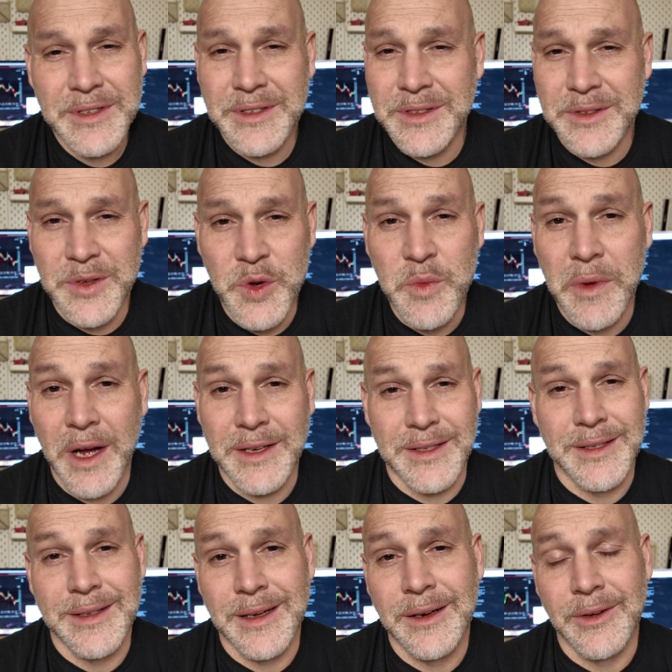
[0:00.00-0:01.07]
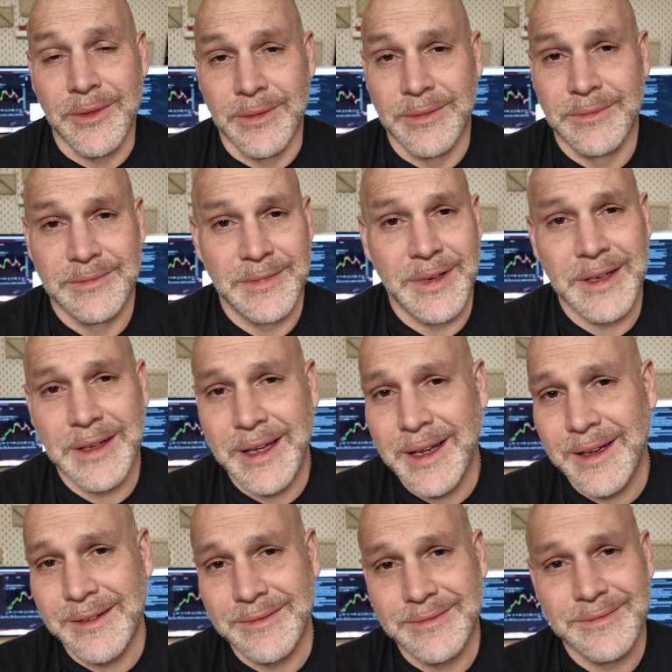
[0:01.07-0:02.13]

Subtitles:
it's just too much cedar. I can't.